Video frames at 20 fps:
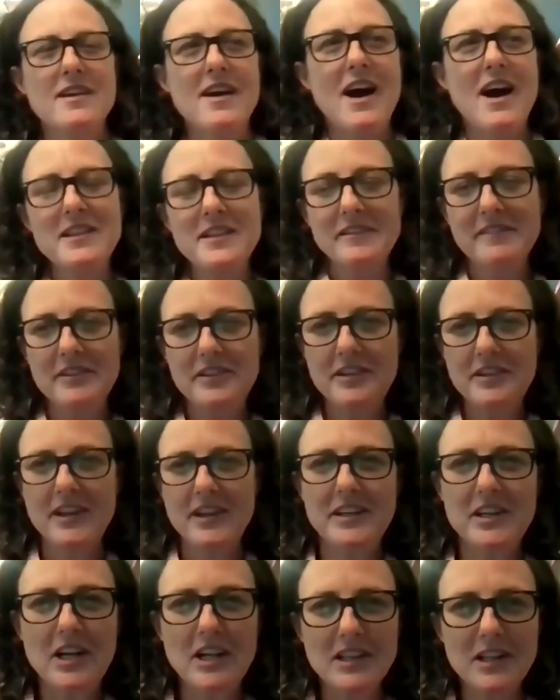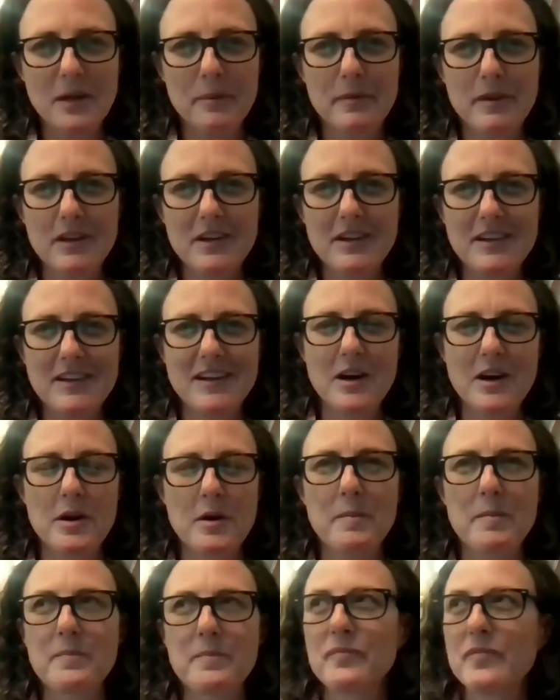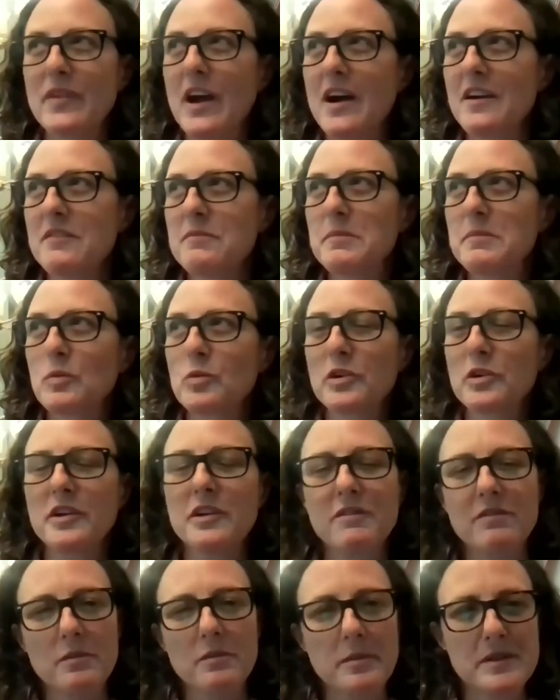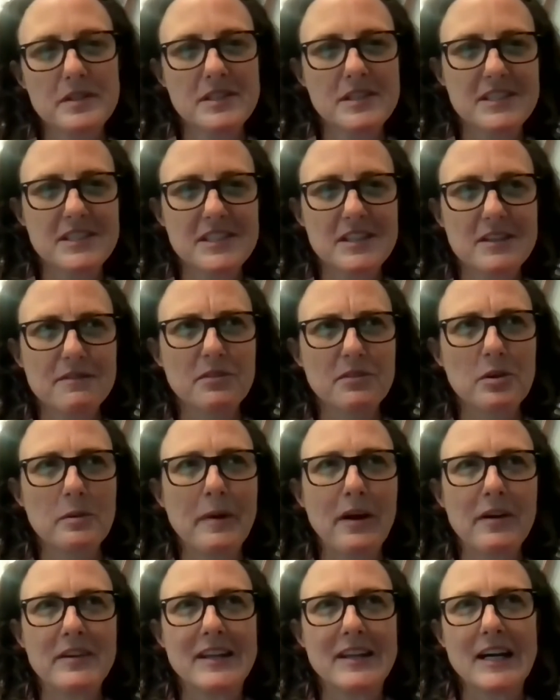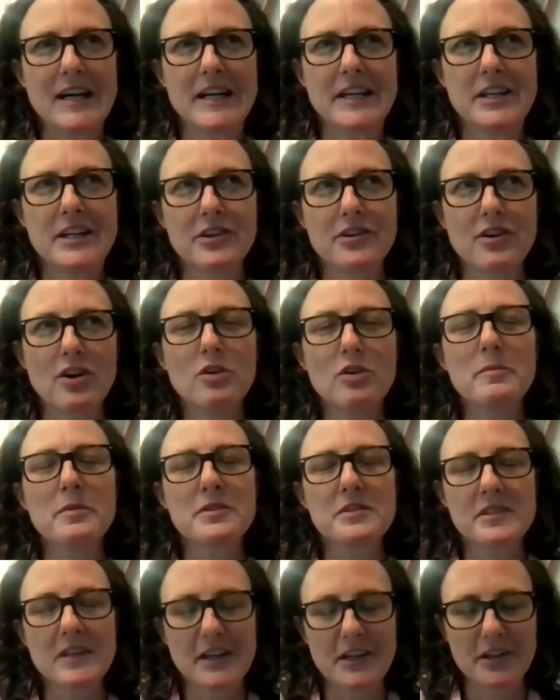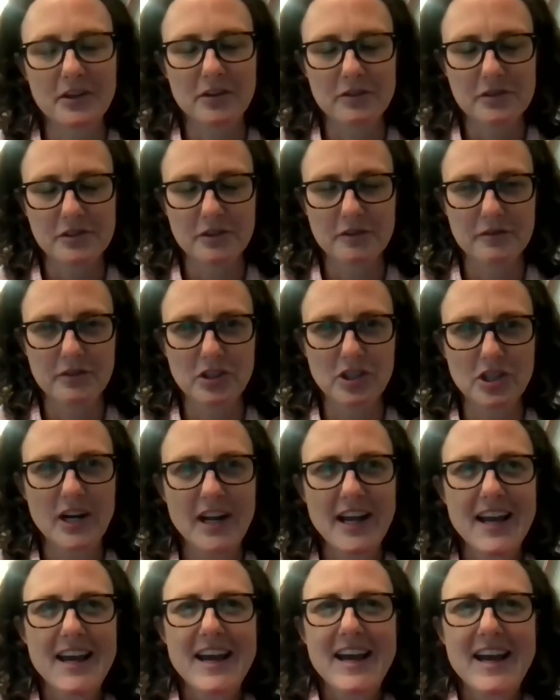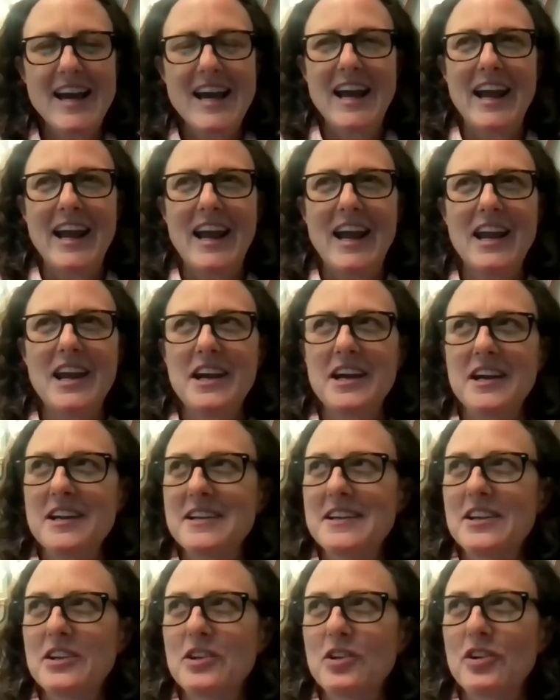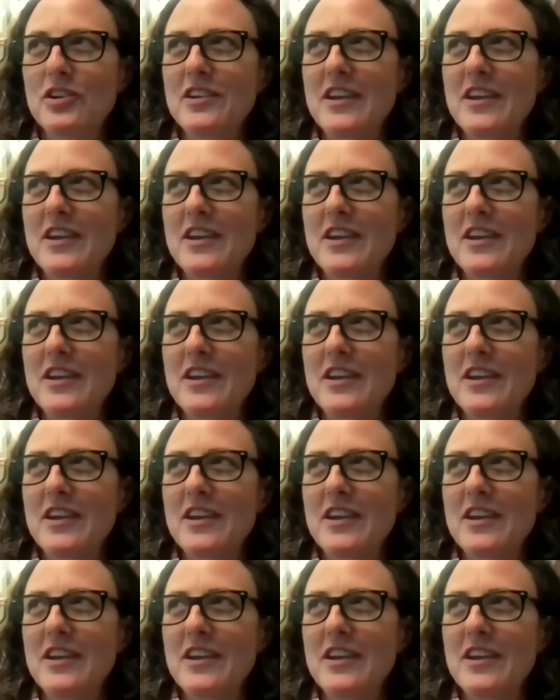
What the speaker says: I live in Columbia. I've been working for PCC for about 9 years, almost 9 years so far. And